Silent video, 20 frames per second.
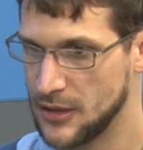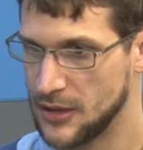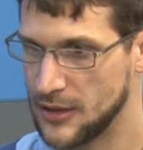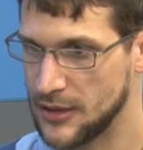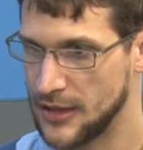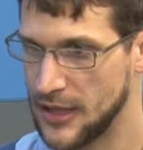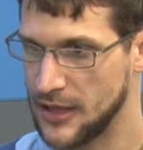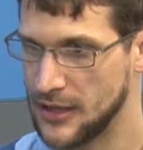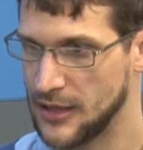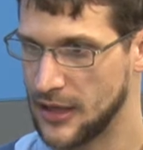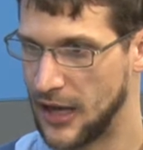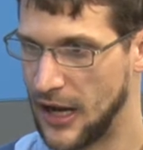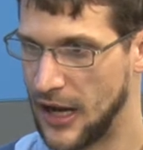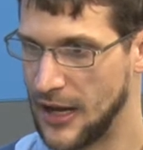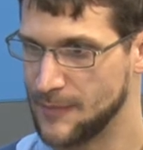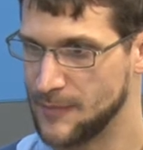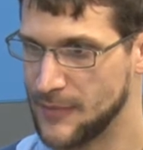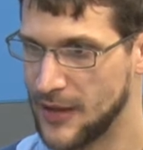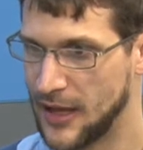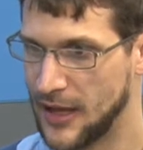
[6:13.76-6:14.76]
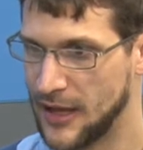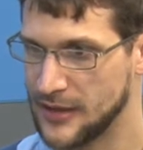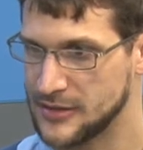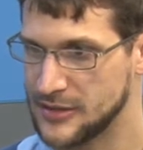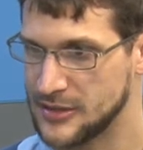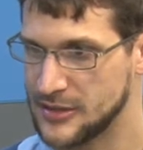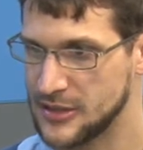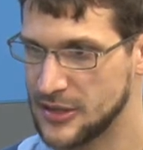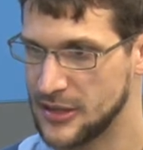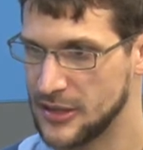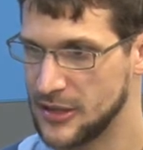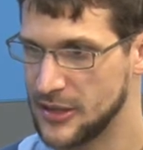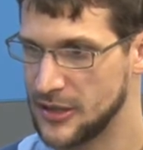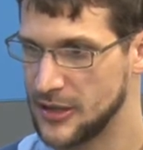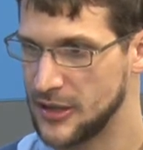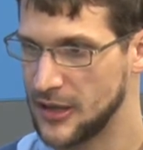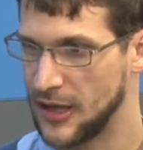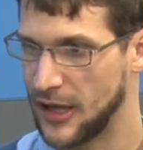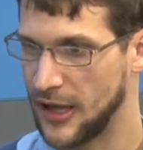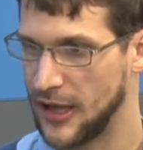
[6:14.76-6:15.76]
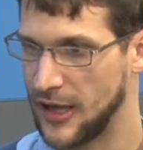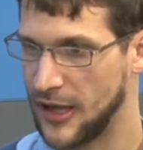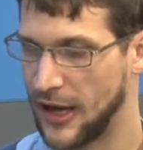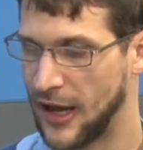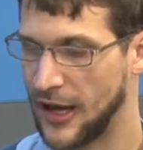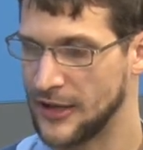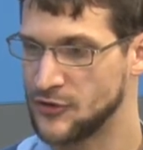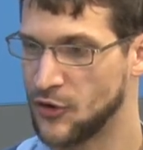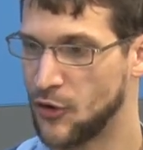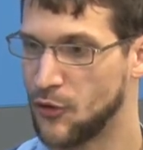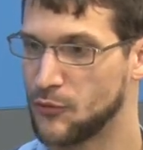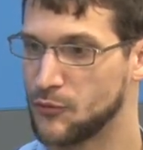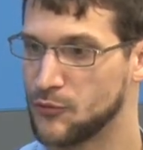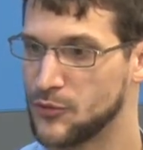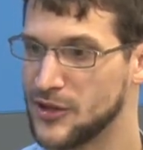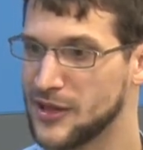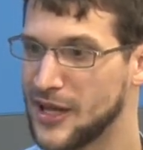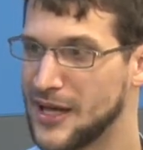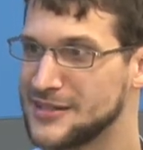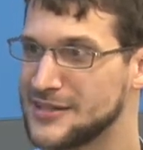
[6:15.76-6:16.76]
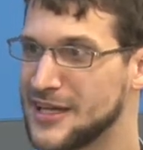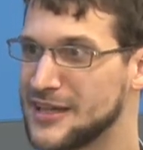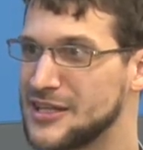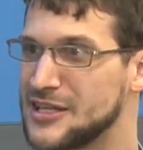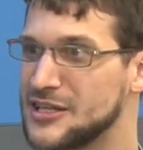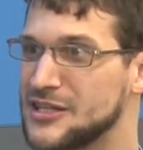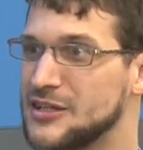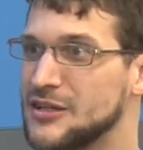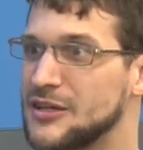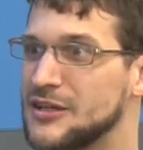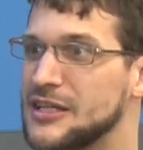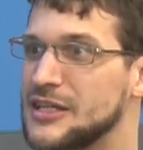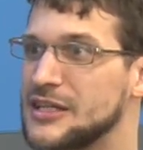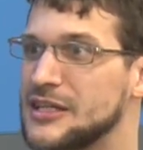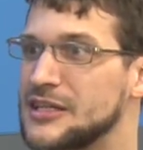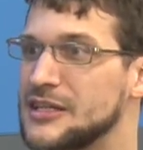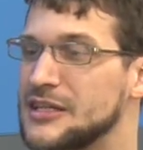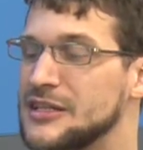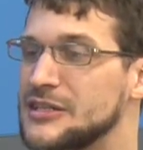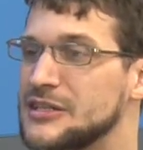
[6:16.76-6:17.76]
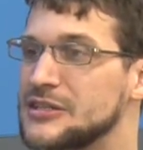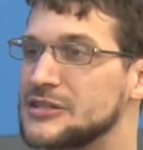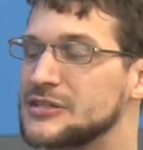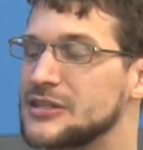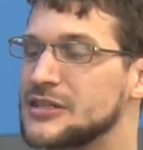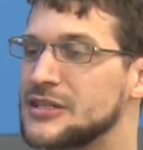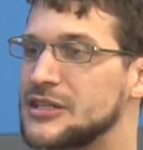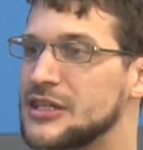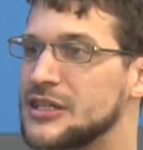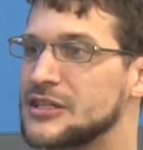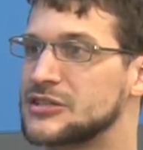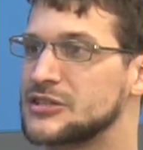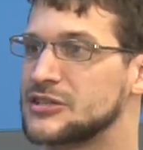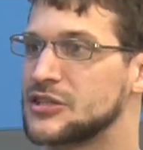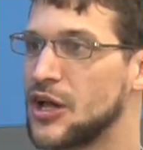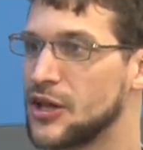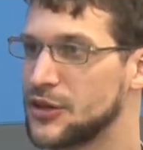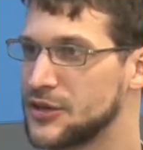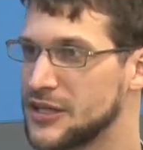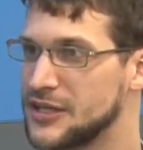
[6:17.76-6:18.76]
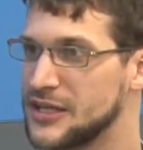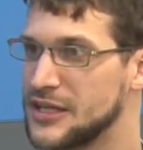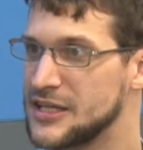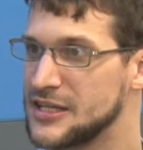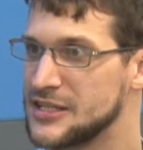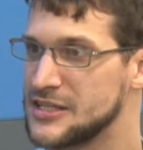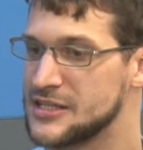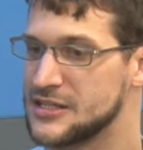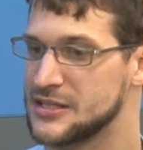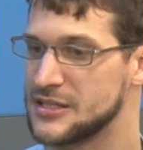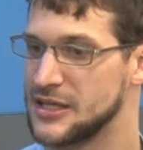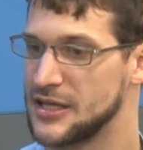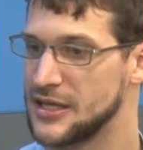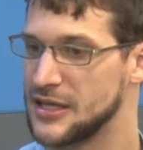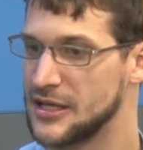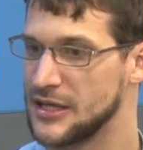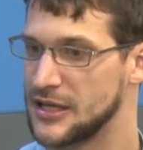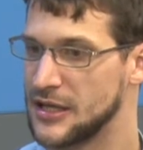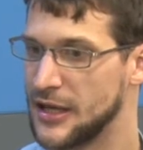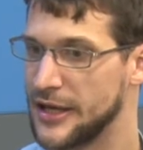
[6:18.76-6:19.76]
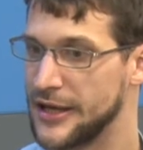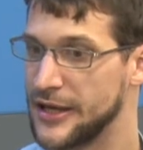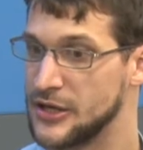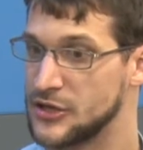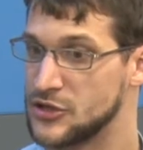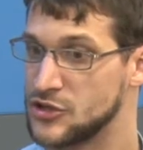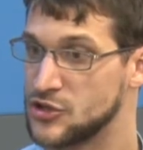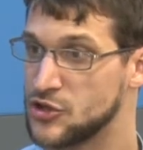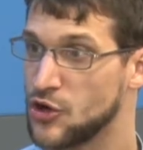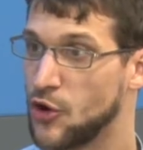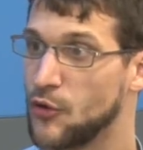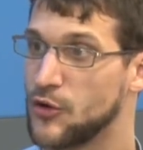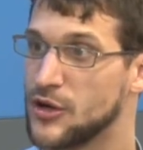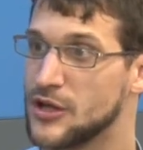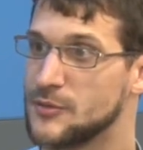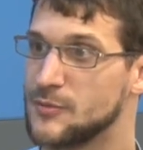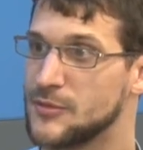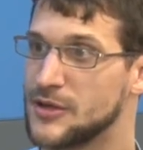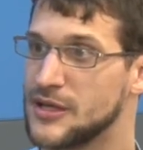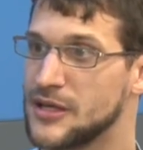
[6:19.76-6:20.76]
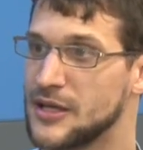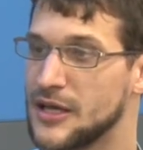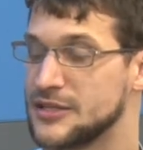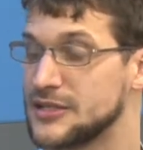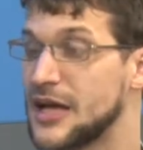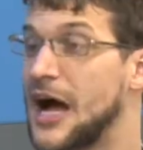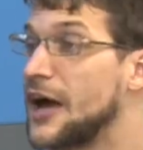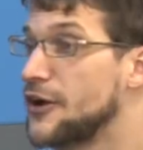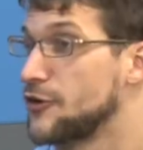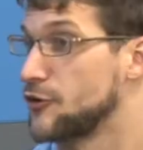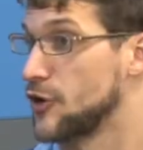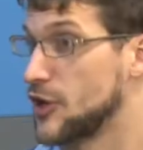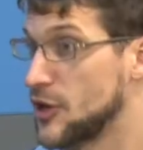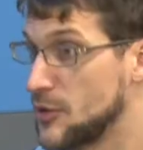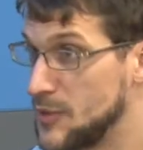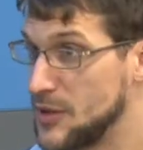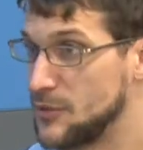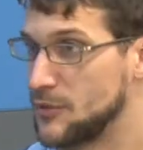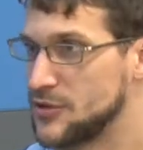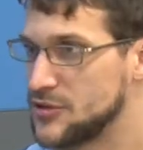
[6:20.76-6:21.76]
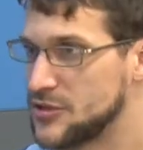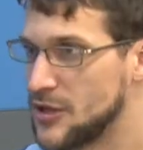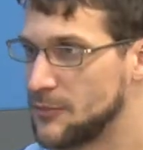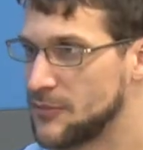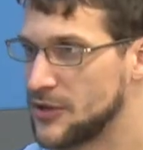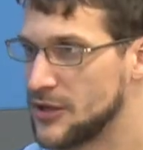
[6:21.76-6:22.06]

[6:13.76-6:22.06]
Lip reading: then I'm not, I don't realize that the Sultan is showing me, is honoring me with something.